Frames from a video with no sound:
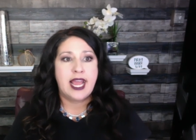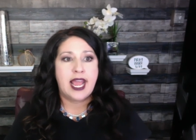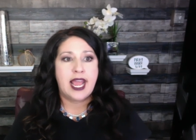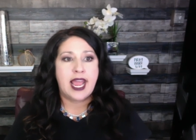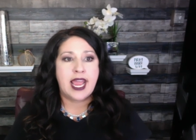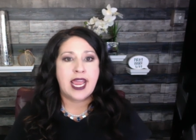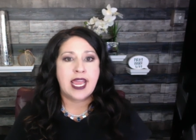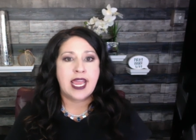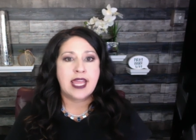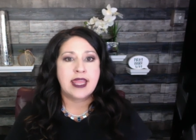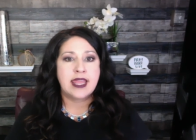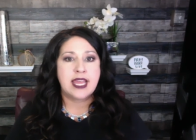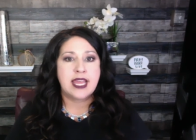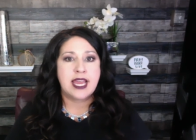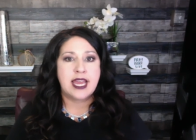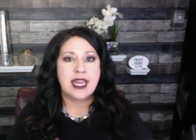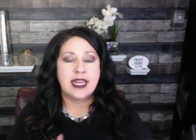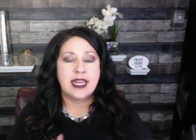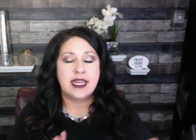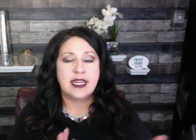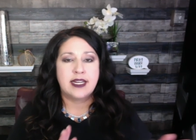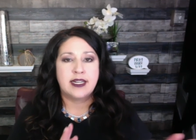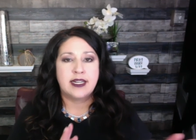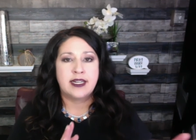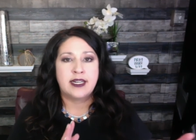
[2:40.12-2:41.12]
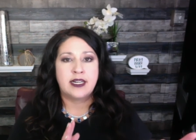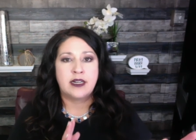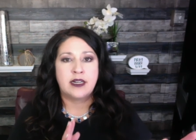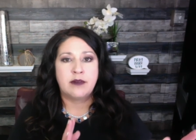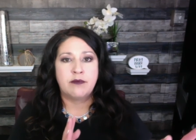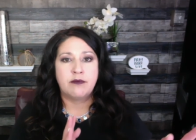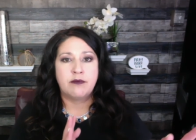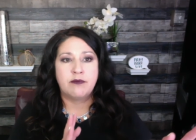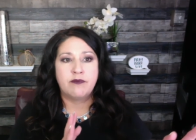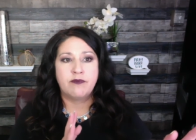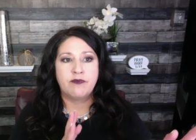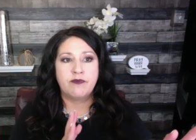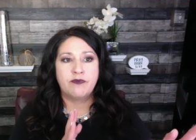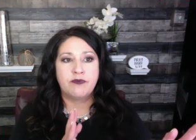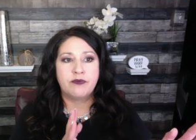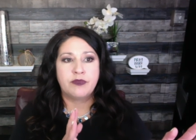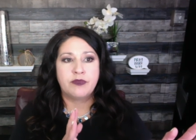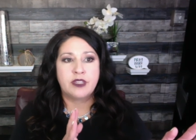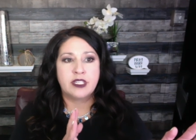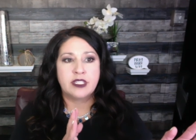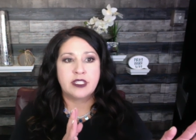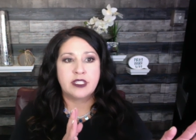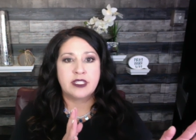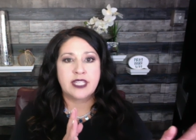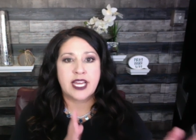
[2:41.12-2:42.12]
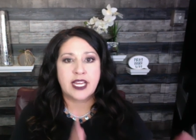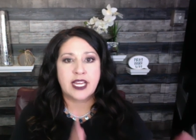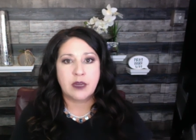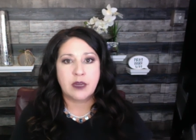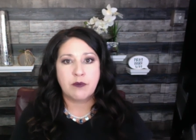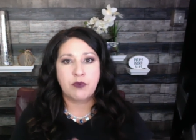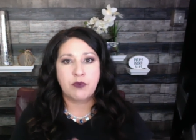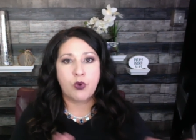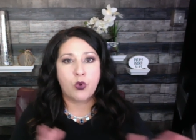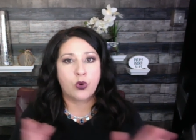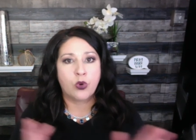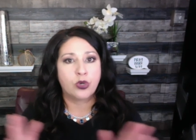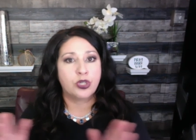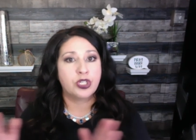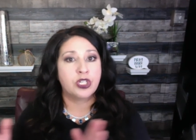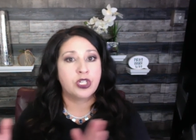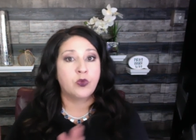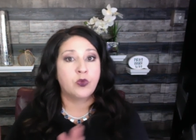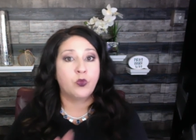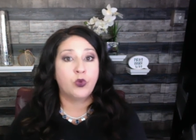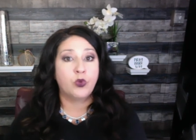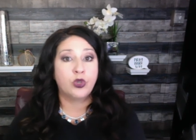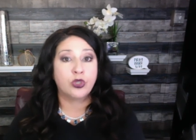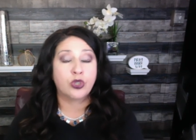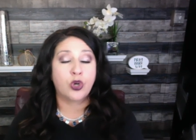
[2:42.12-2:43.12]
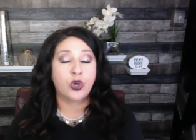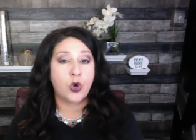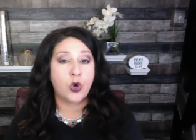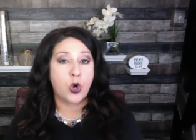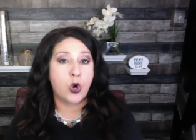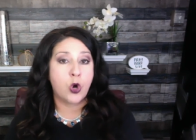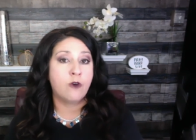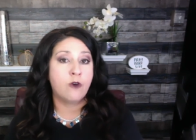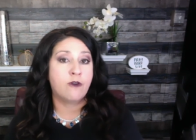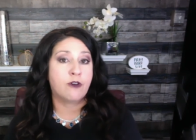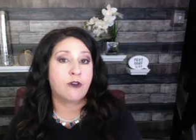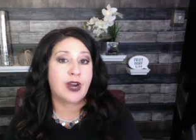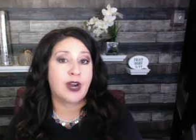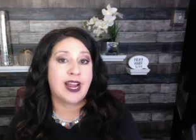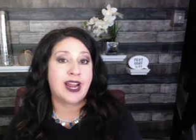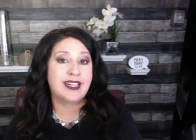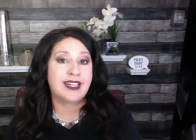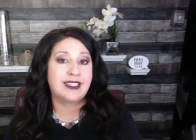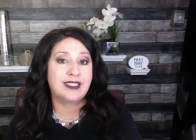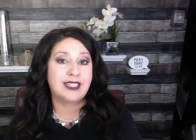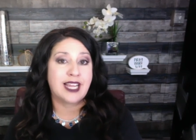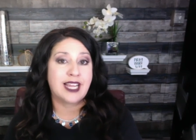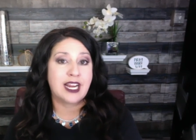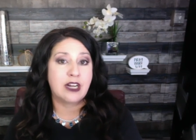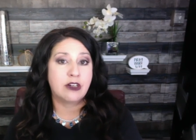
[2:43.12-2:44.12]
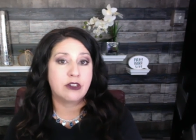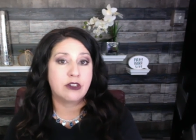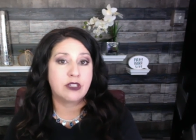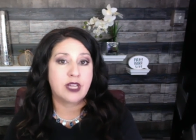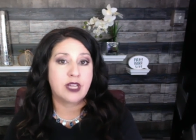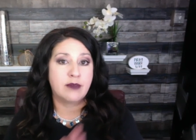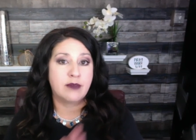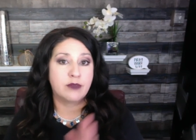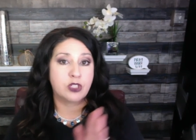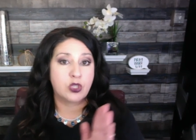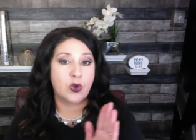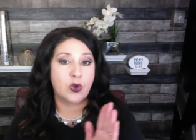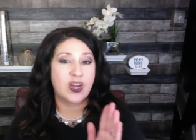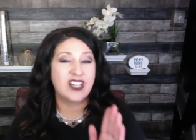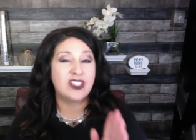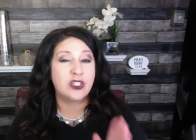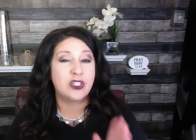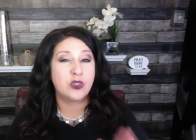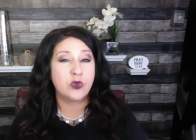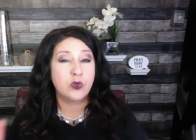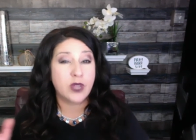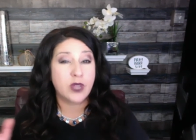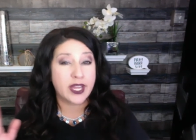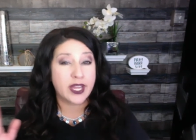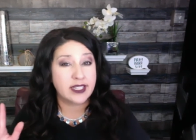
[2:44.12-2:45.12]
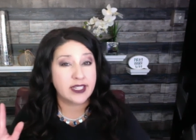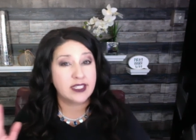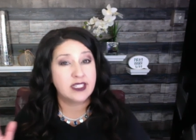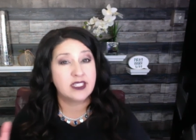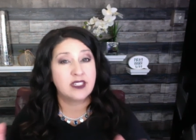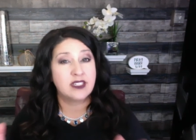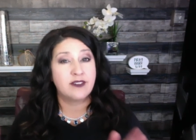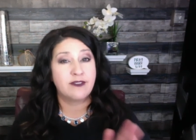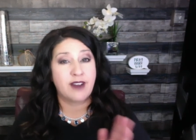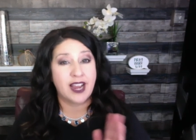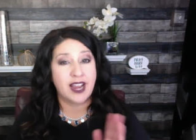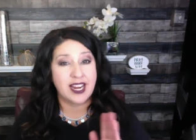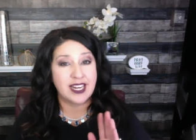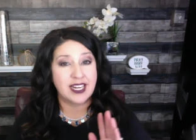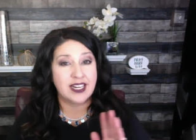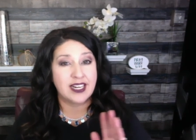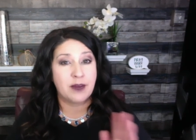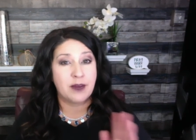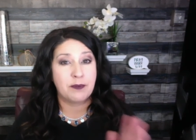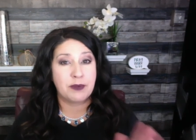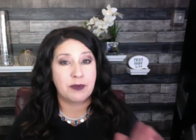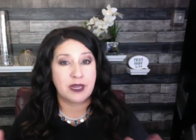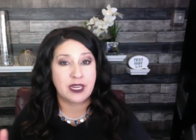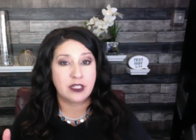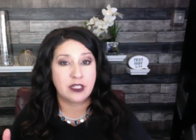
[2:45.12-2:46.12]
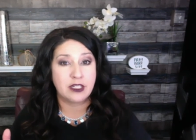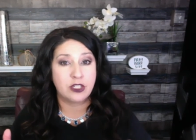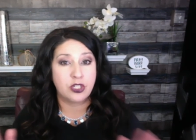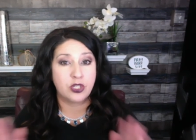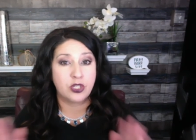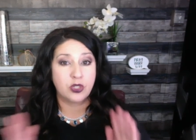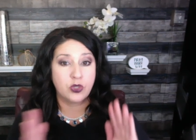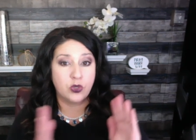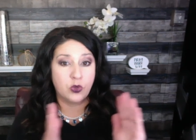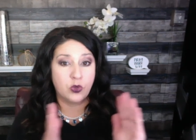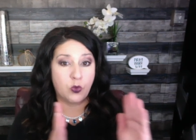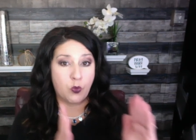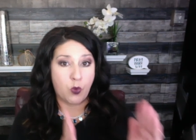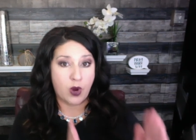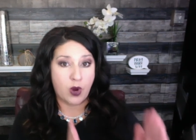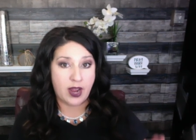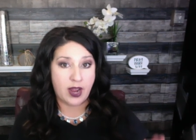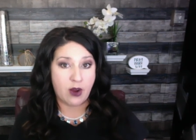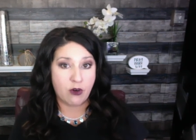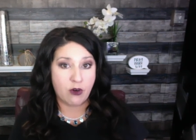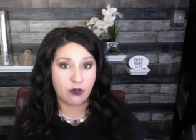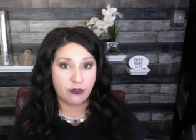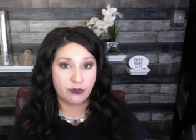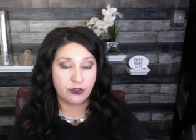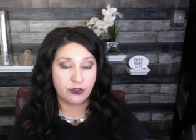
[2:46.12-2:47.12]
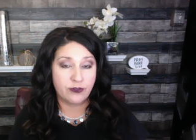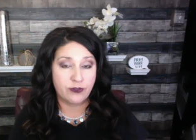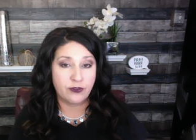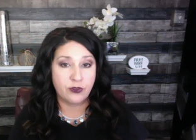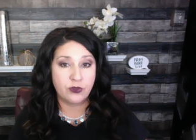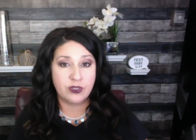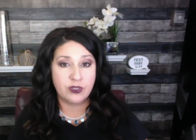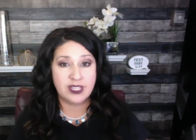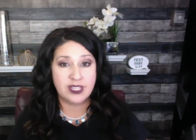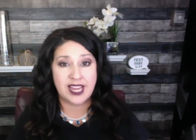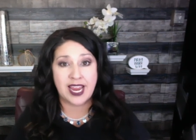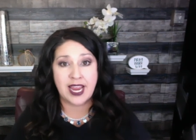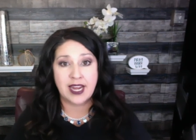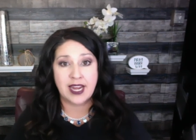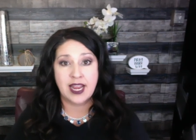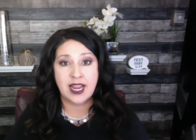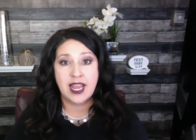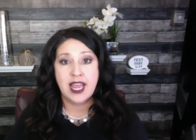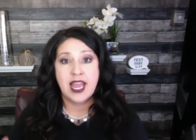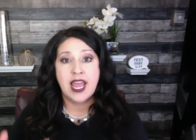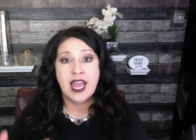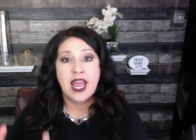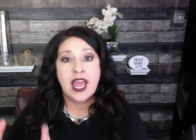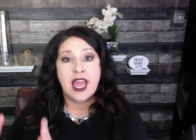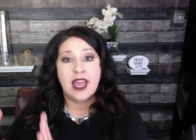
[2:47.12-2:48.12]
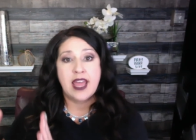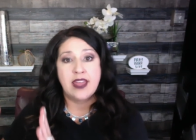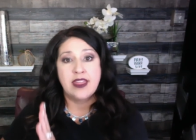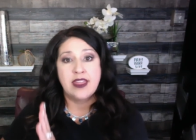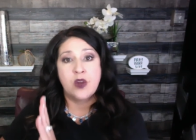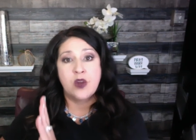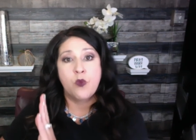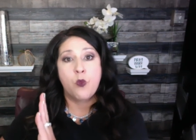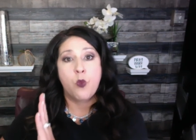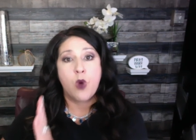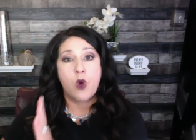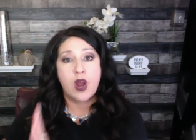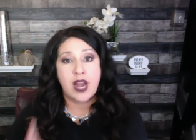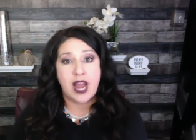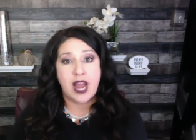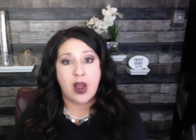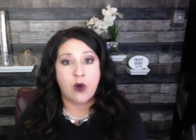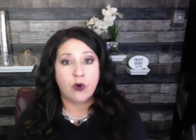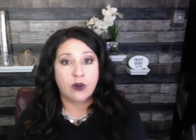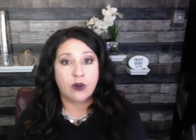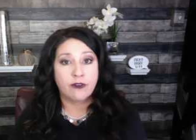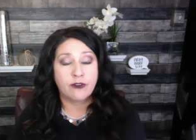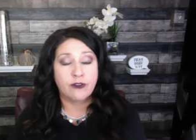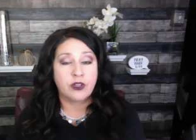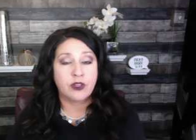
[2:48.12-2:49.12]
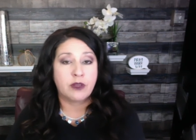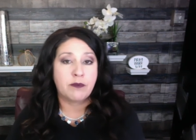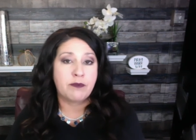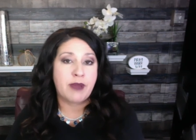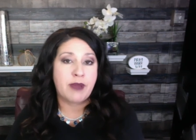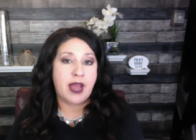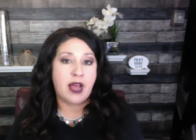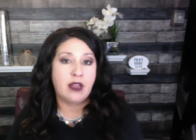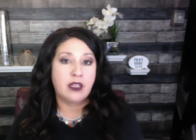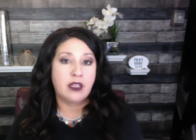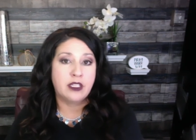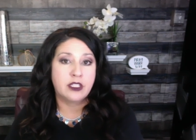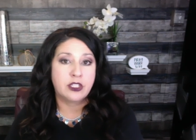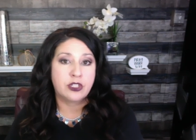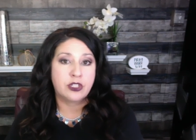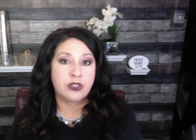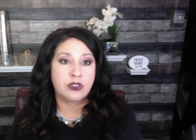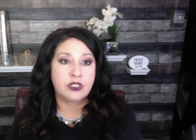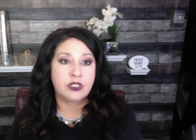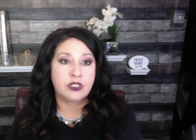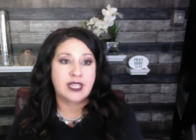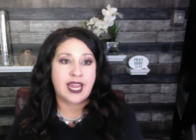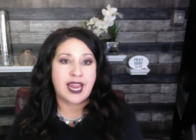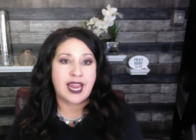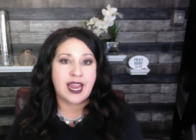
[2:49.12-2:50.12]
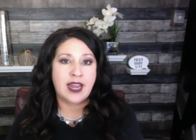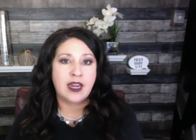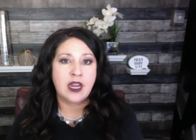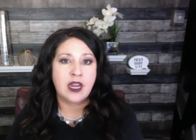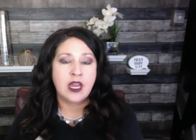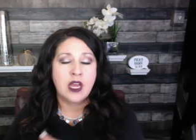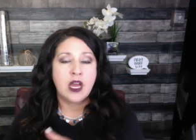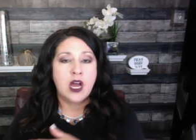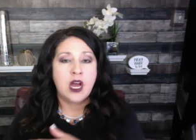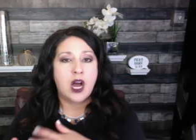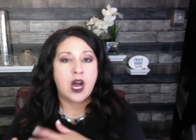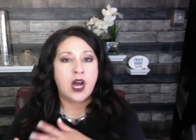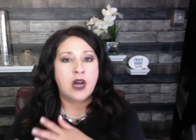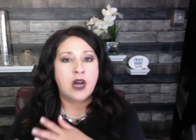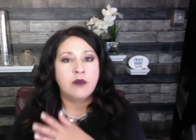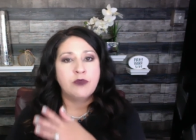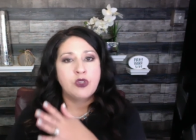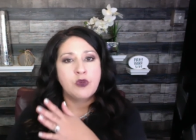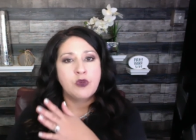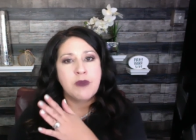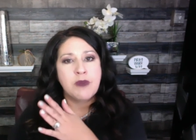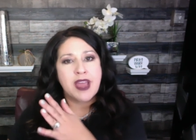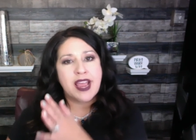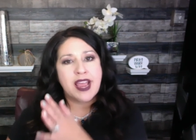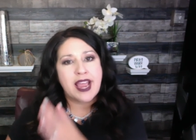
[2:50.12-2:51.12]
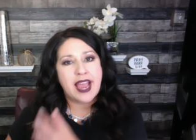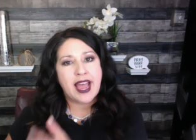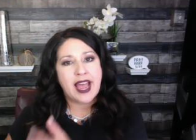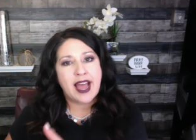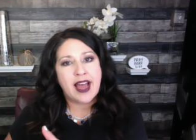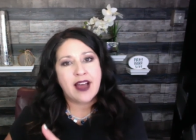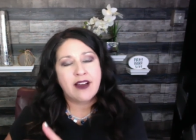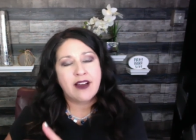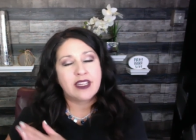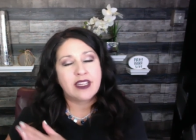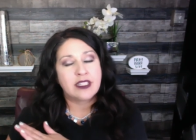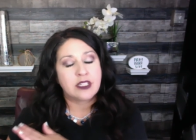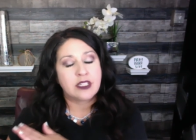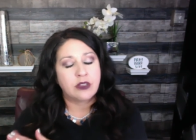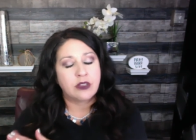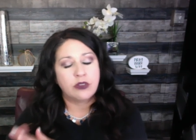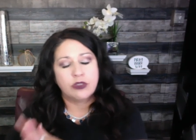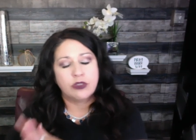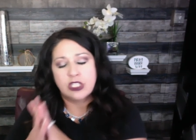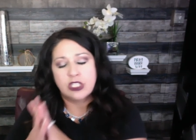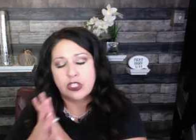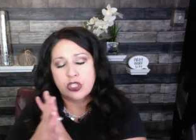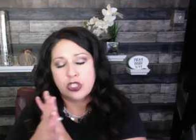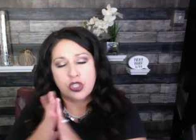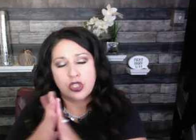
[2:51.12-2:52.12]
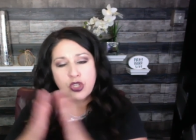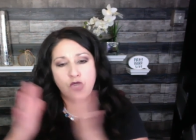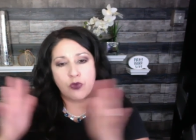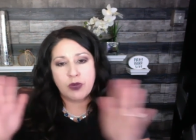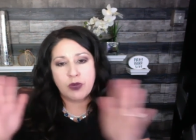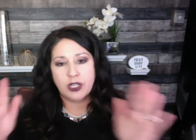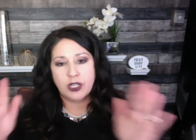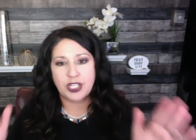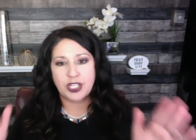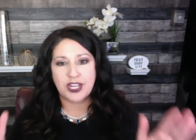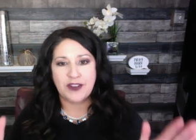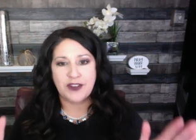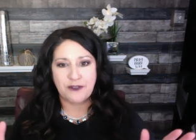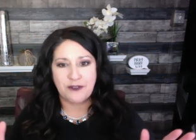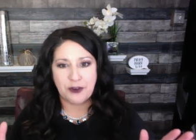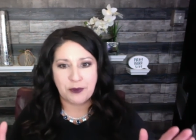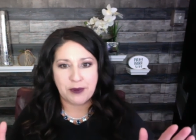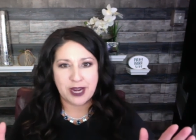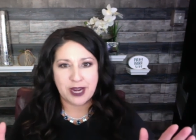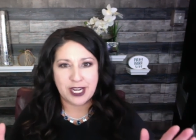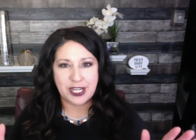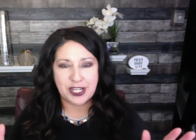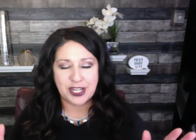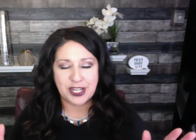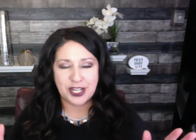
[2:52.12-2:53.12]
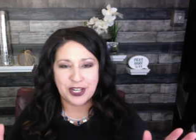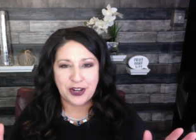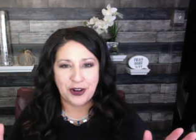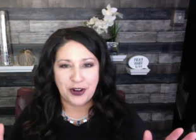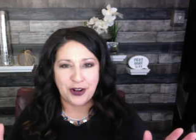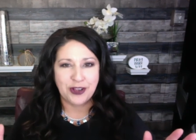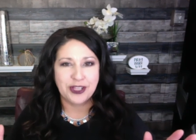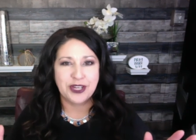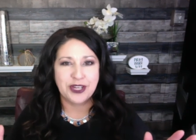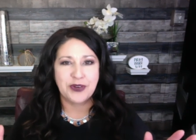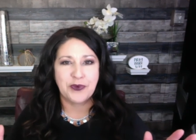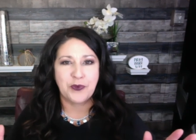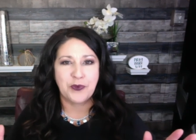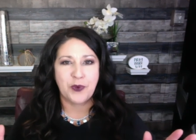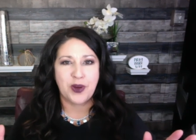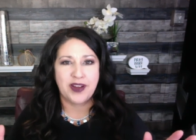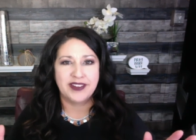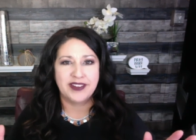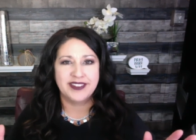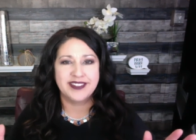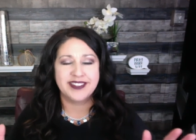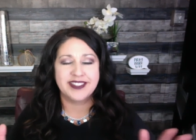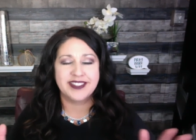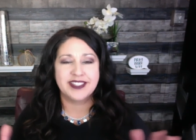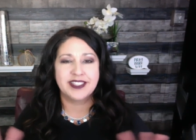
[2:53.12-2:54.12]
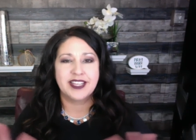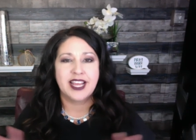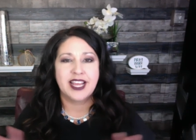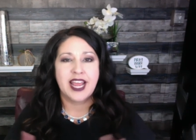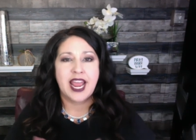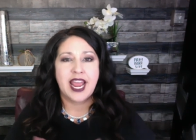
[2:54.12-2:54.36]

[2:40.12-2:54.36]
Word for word: And then um, the second portion we'll go over at a later time. So I do like to divide it up into one hour for the food scan and then one hour for the balancer scan. Um, you may have, it's, a, it's too much information all at once,